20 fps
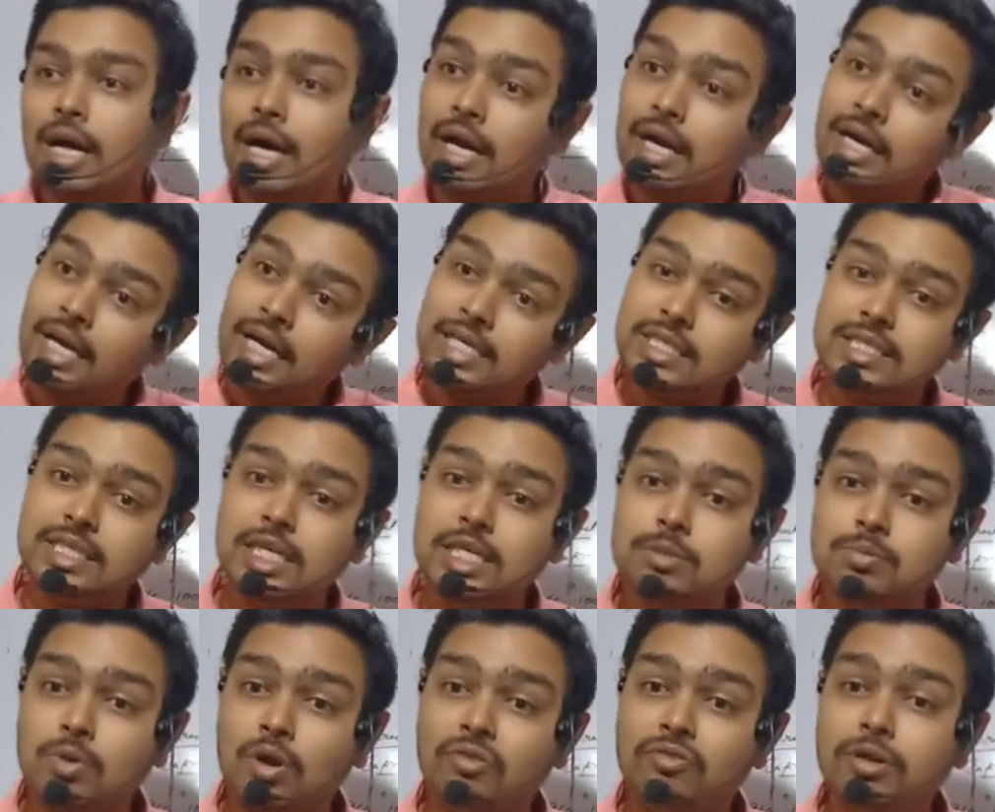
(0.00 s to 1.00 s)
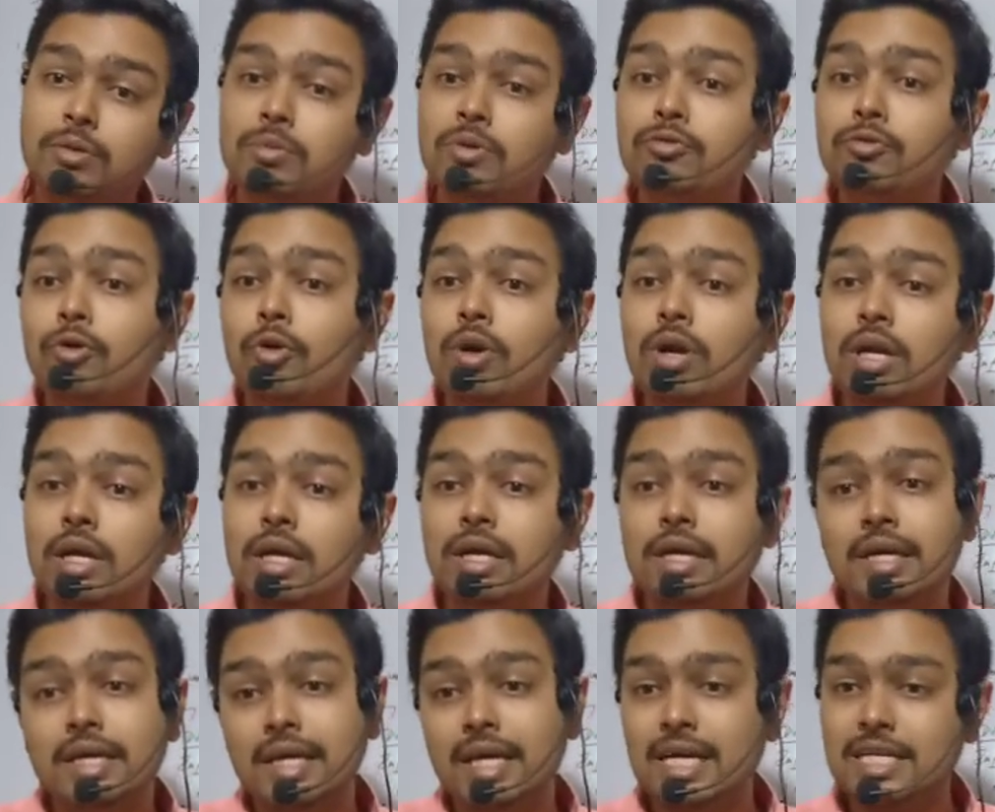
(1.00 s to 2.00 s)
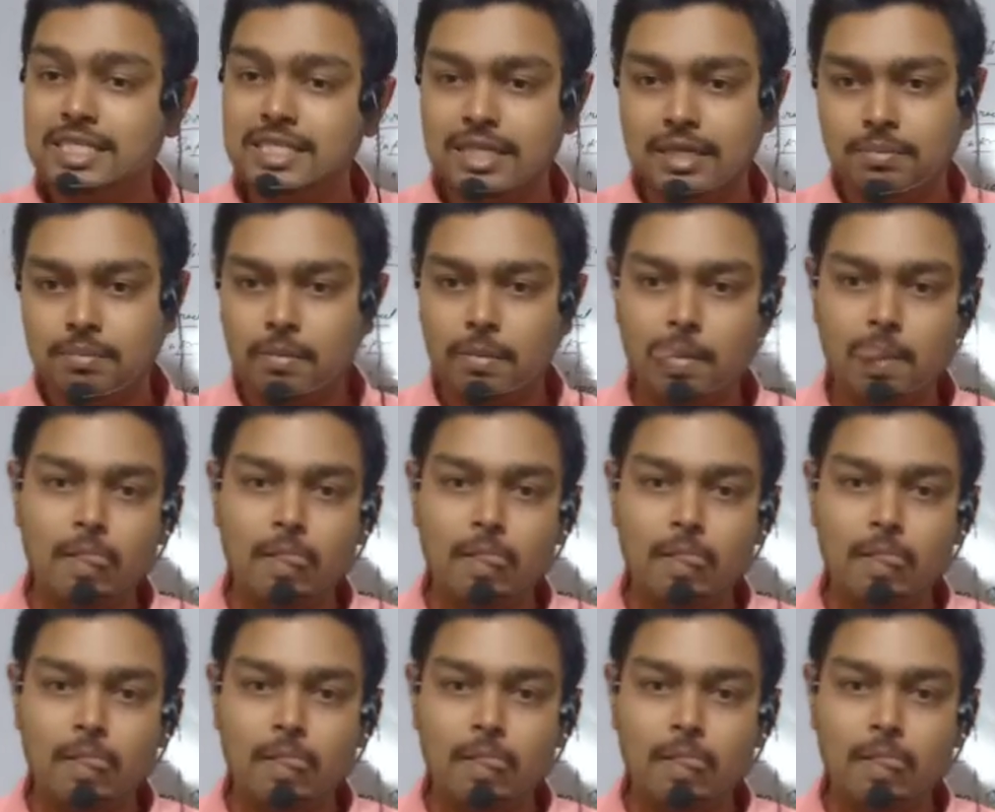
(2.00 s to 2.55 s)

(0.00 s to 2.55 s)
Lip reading: next year's profit before AGM.